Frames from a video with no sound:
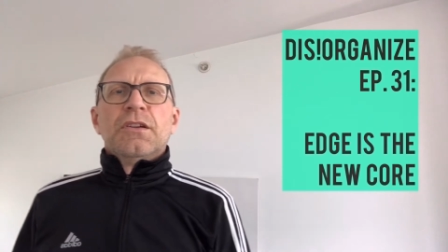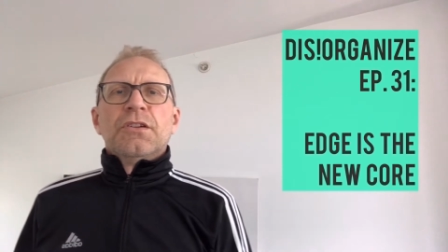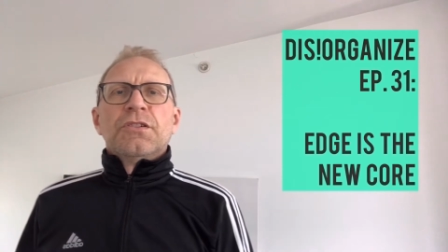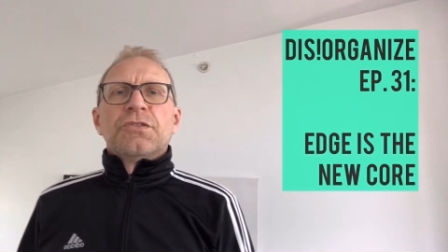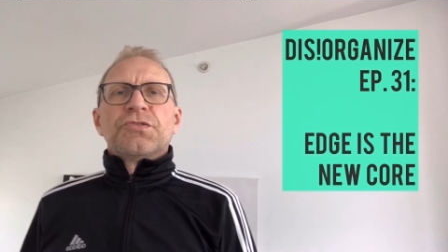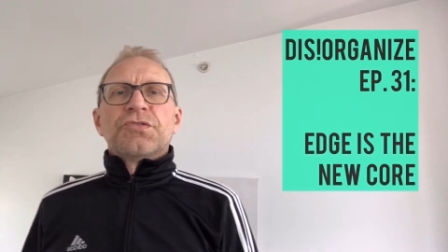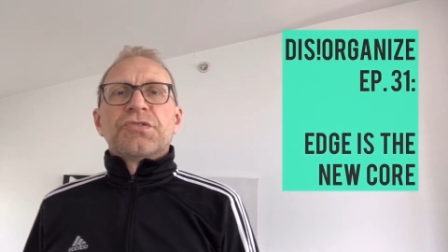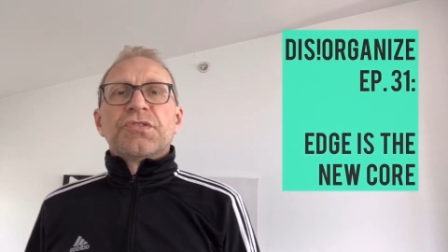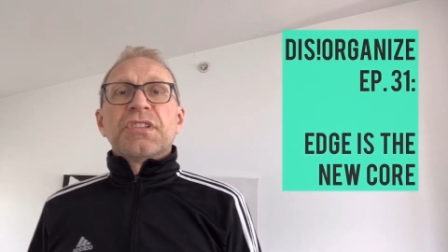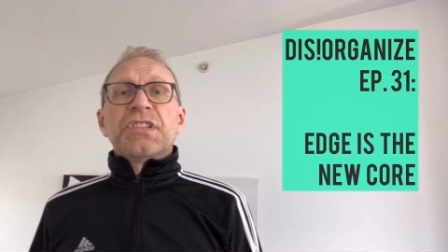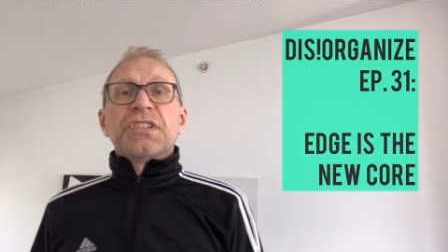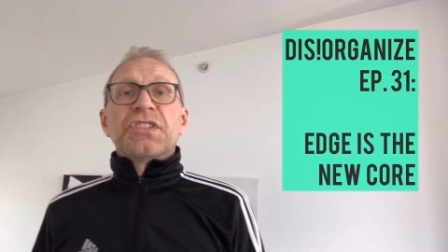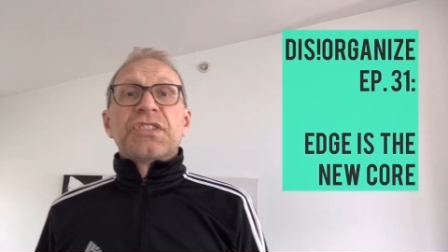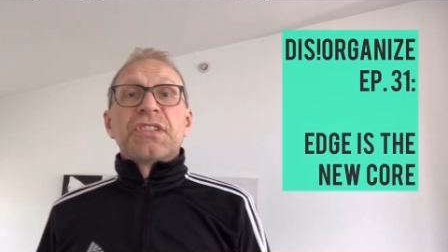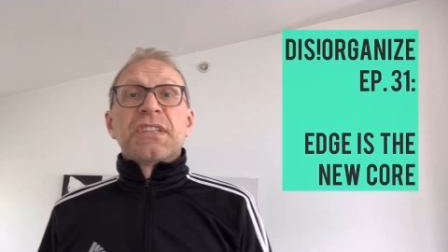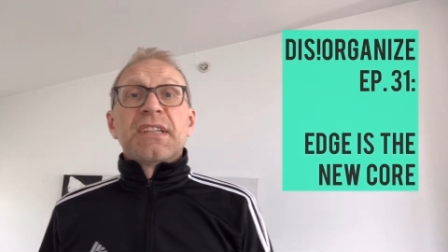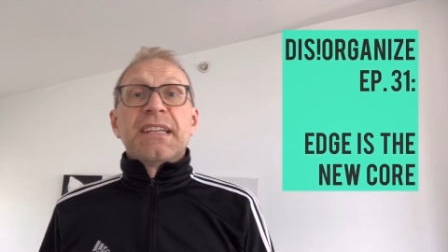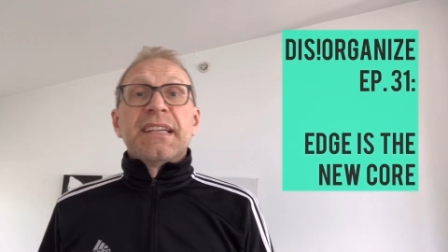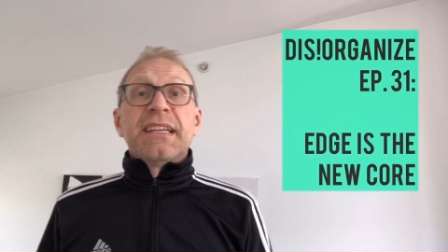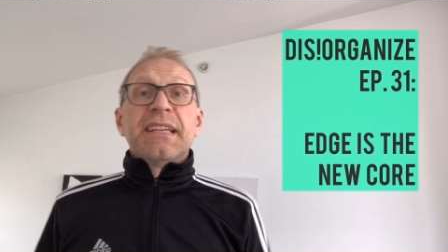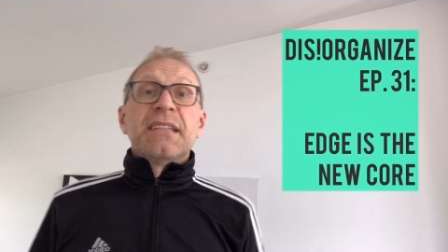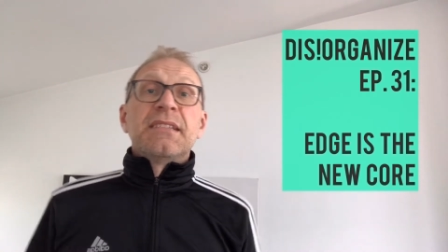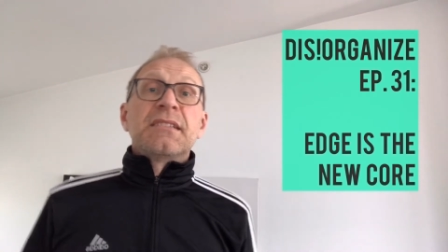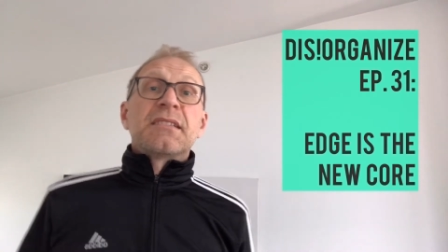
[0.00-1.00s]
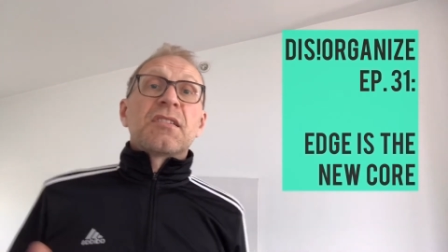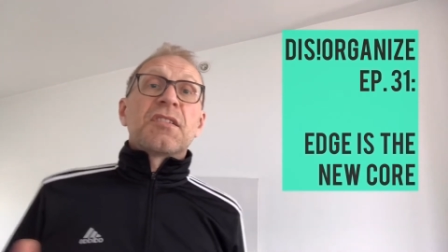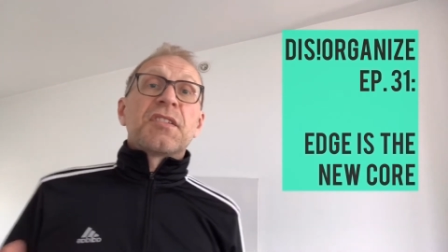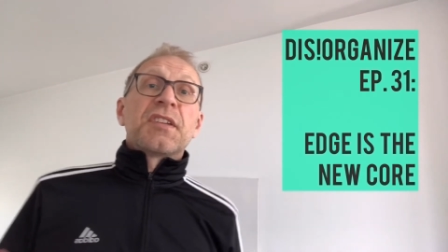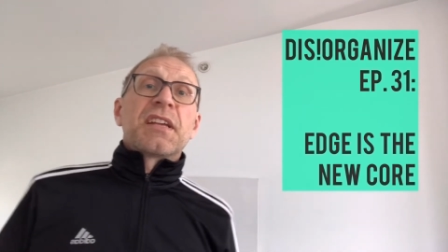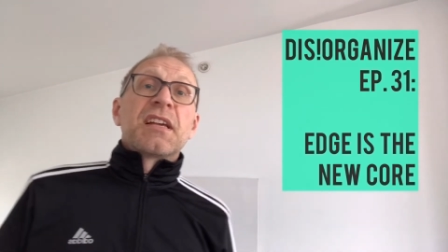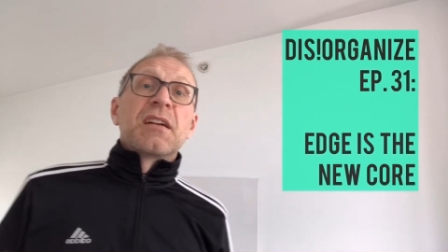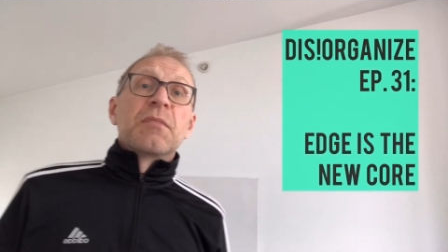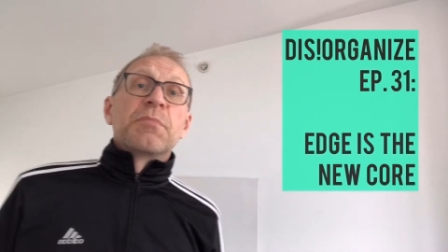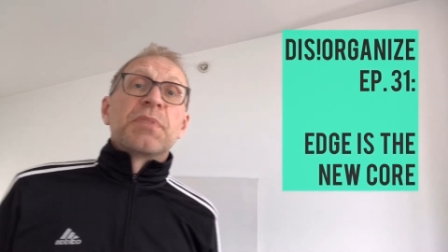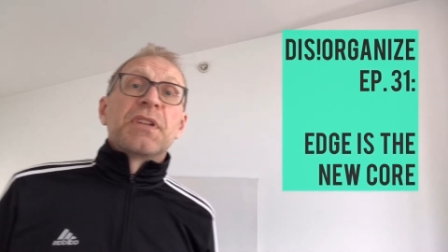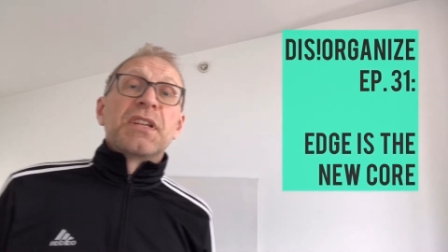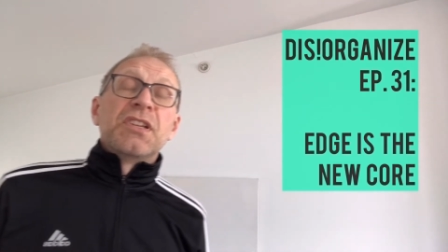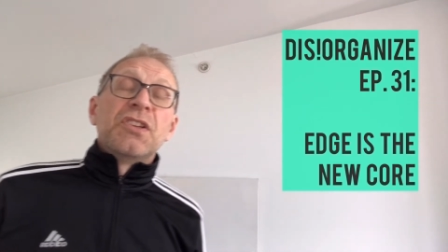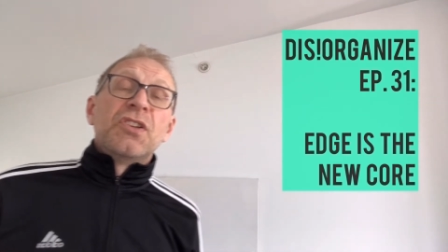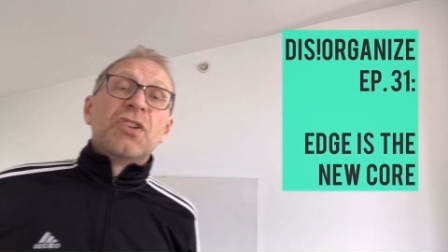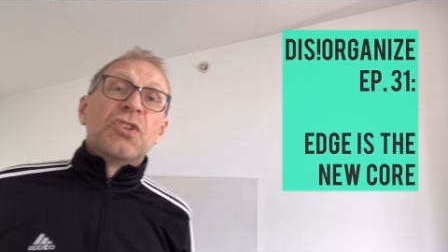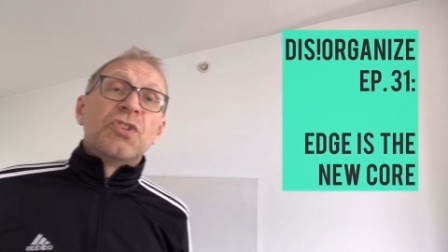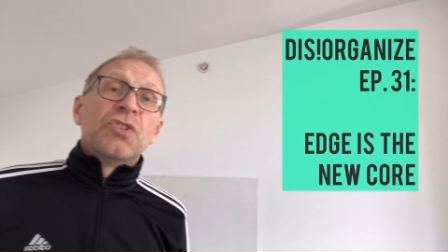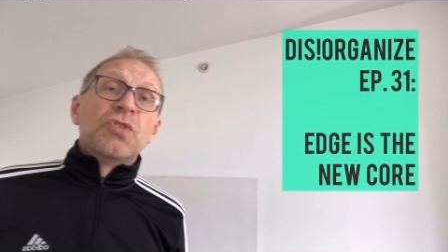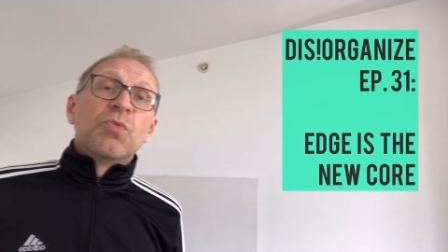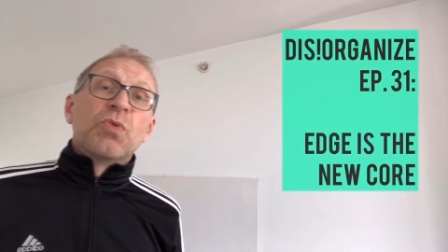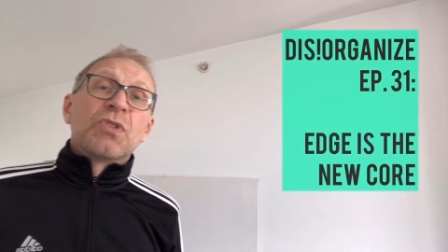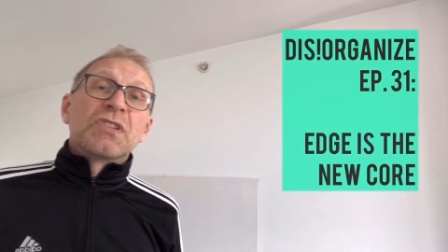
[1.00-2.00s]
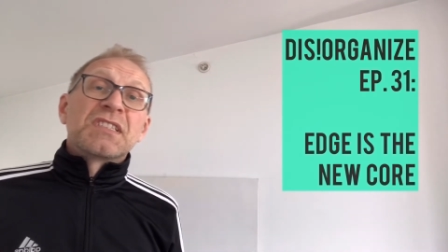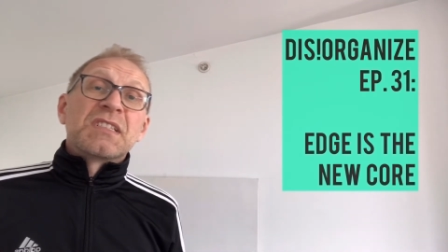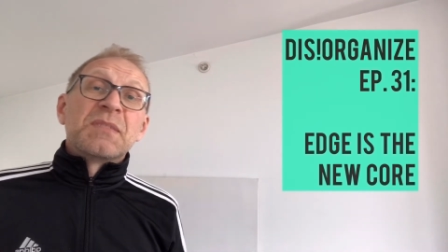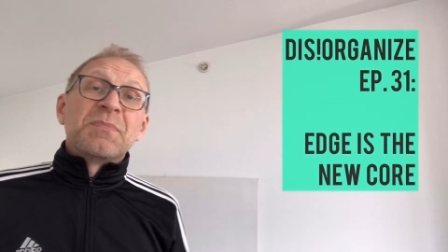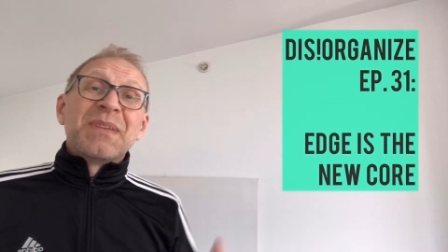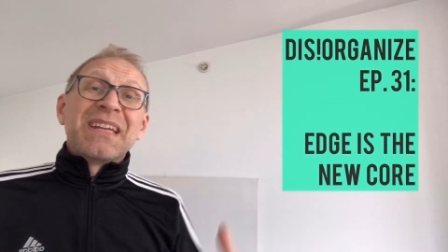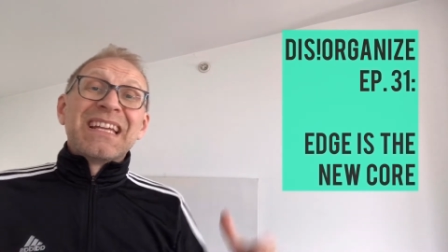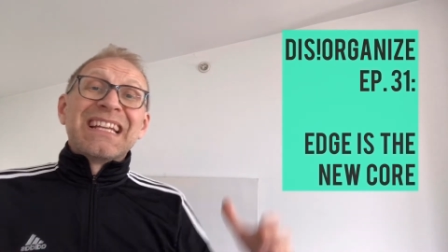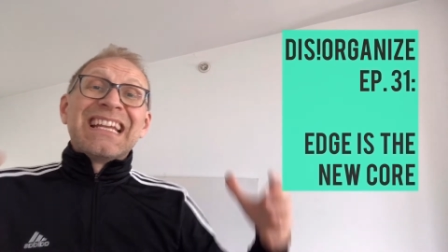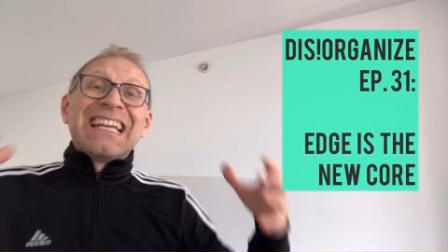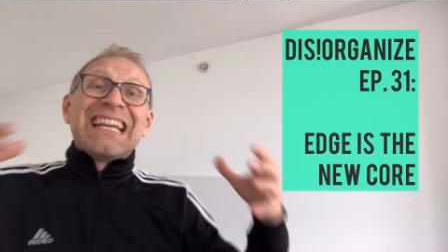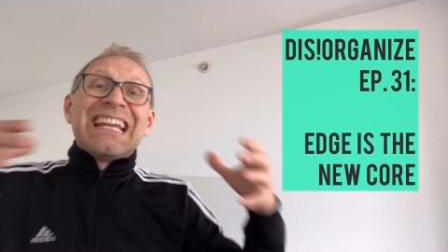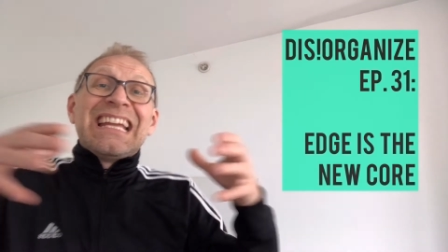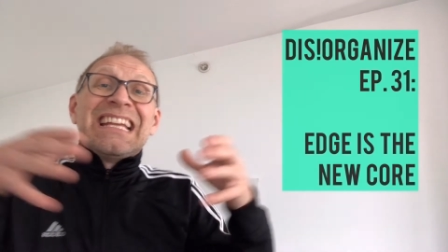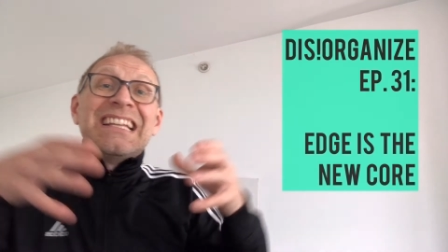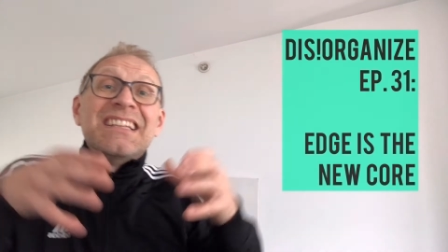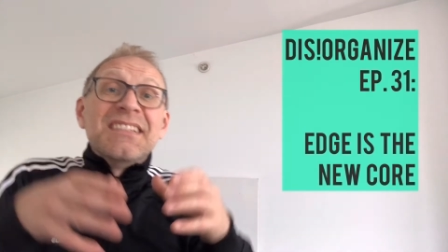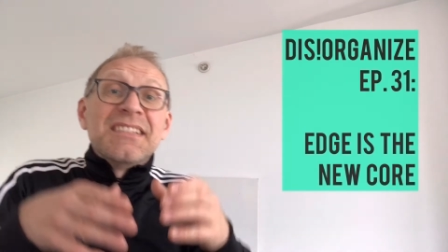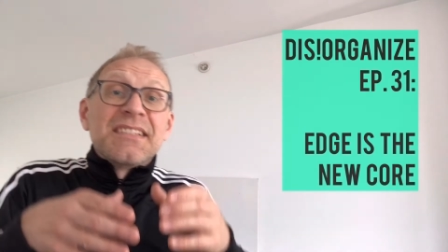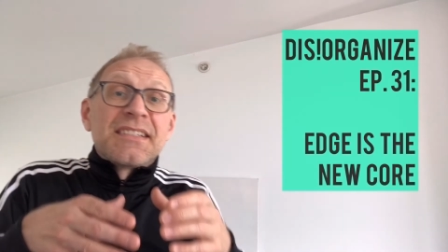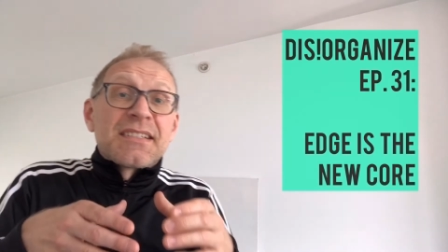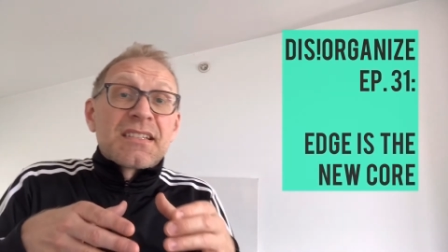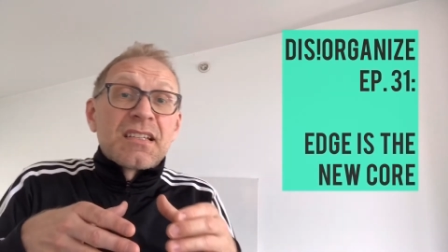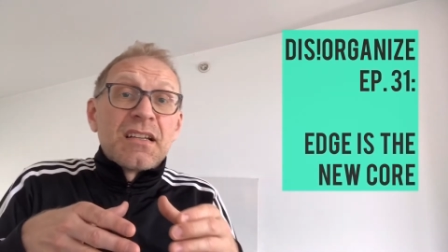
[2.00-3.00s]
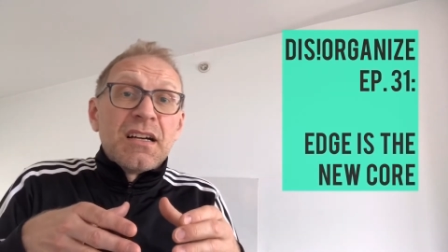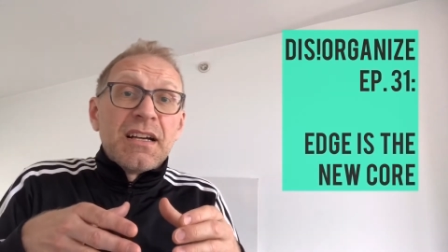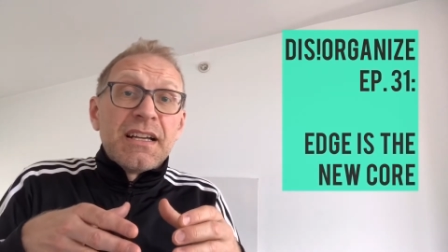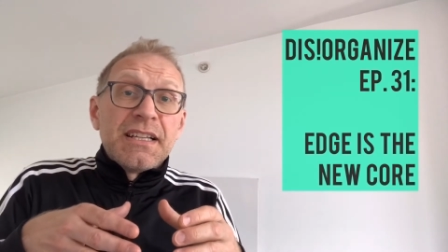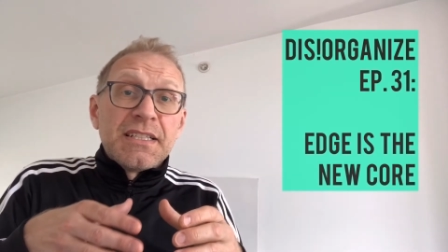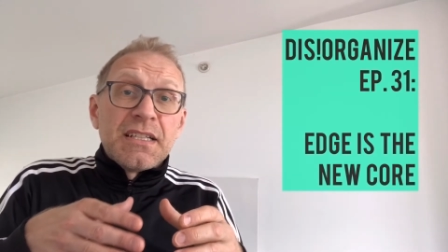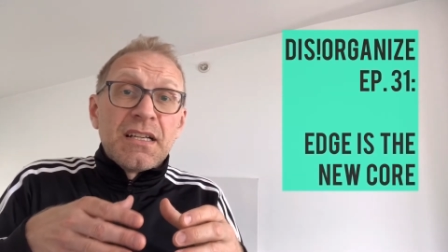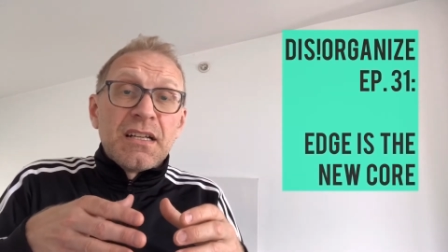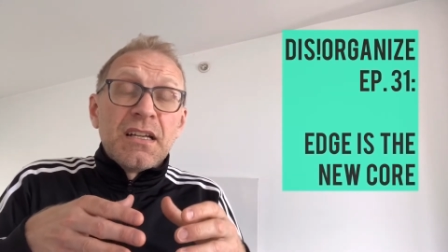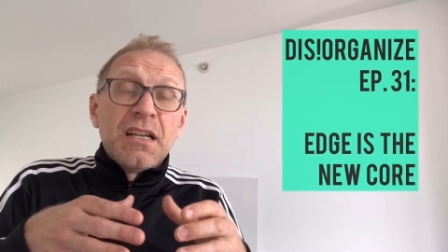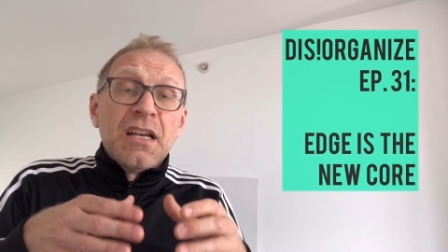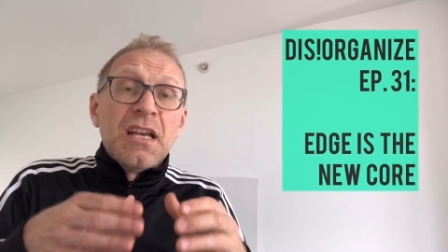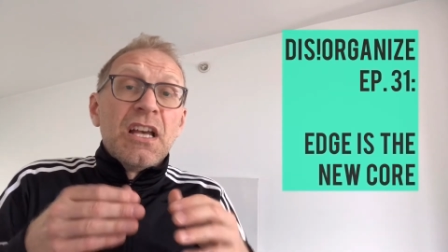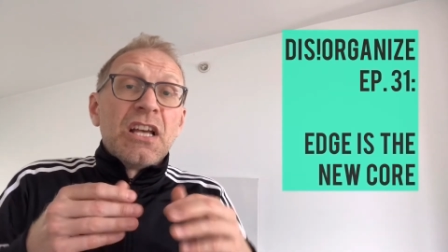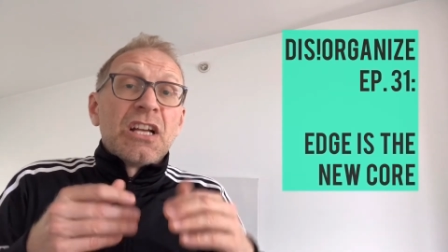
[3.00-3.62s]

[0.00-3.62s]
Traditionally, inside a company, you want to be an insider,